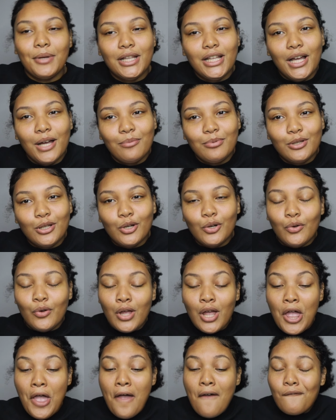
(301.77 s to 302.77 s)
gonna
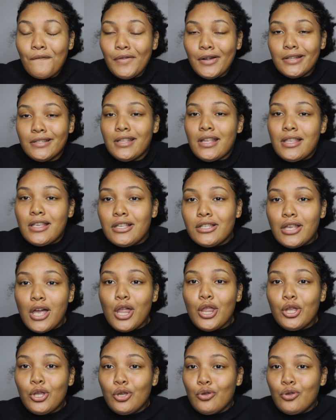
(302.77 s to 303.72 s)
upload first than these other